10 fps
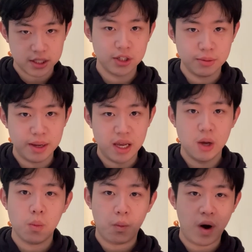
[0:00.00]
Listen to
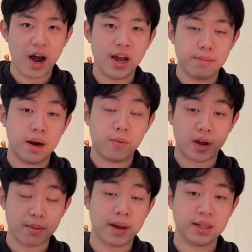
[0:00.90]
me, why am I
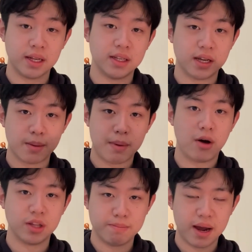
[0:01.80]
recommending the
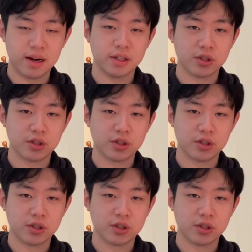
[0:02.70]
Galbaldy Beta?